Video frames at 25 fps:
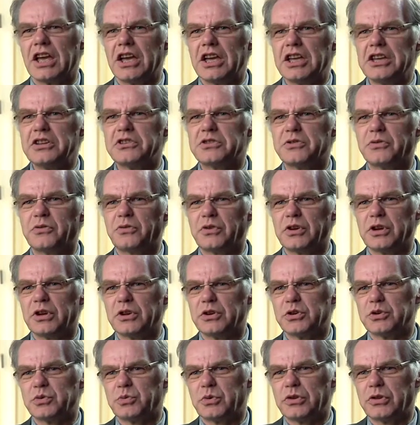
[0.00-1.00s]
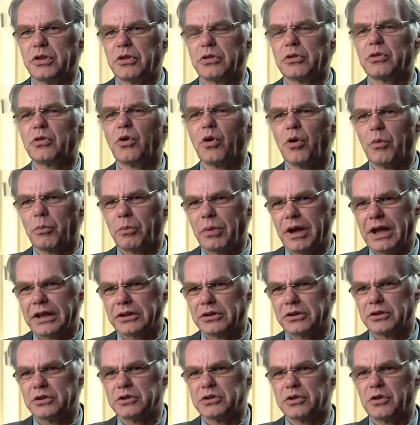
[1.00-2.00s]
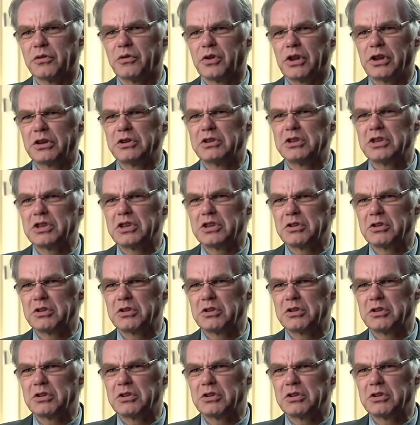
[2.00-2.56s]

interferes with the thought patterns of